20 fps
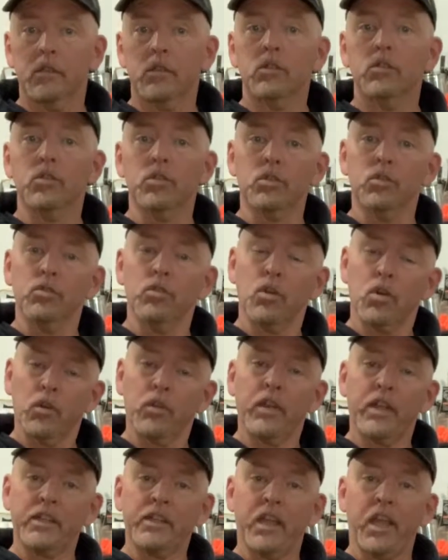Do you know
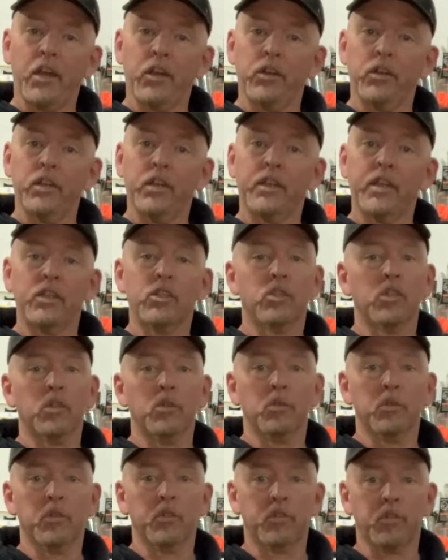that the area that you're going to
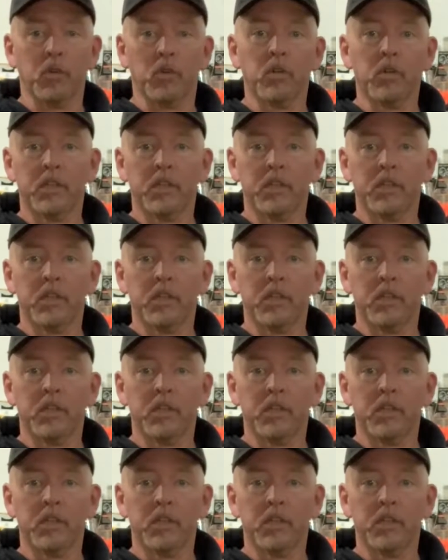restore